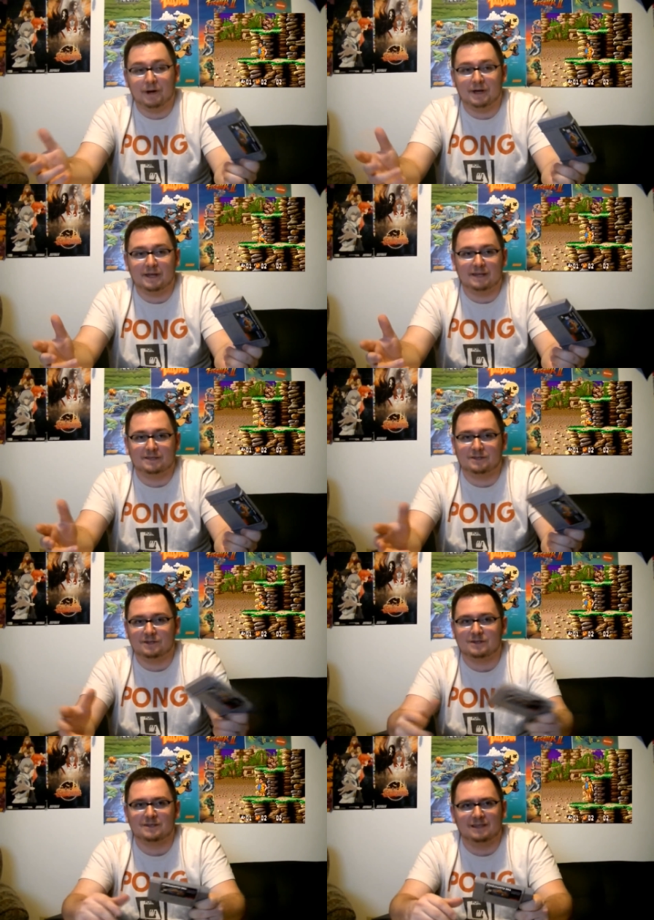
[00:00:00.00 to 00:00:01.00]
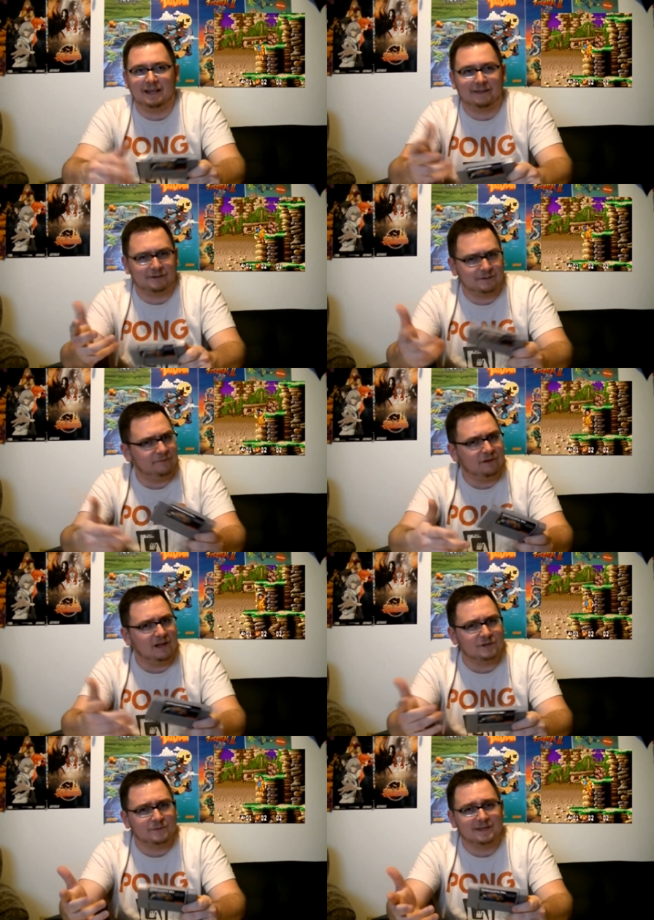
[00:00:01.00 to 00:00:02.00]
But it's just like there's some
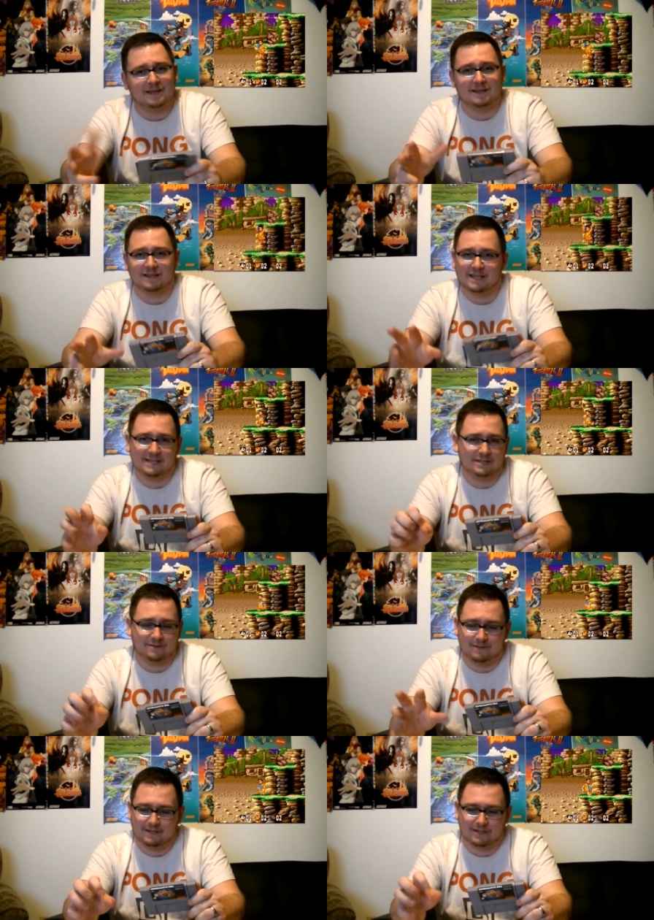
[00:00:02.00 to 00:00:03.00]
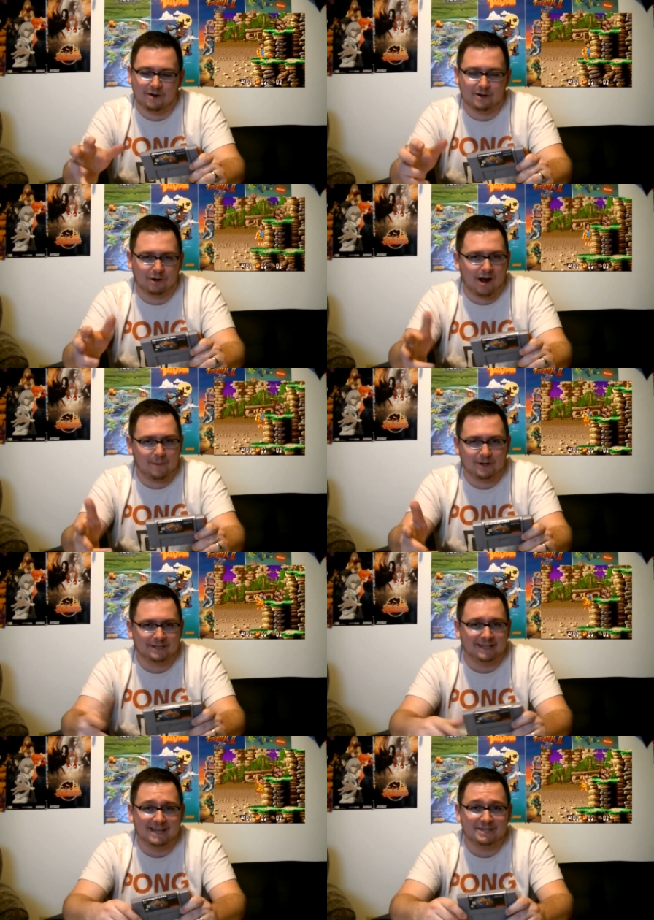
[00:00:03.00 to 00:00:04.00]
flaws with it. It's it's hard to grab
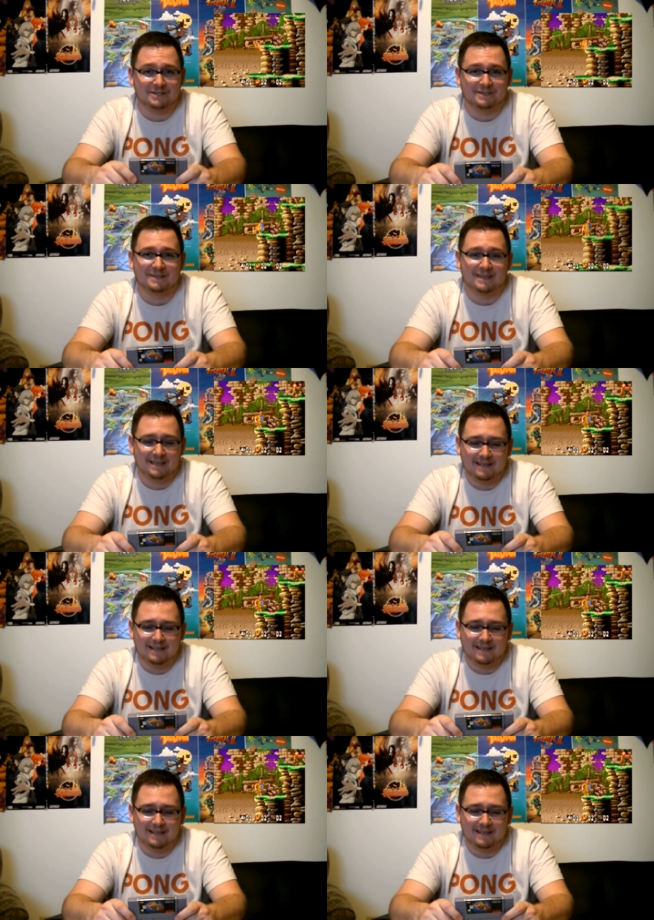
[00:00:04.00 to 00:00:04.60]
onto ledges.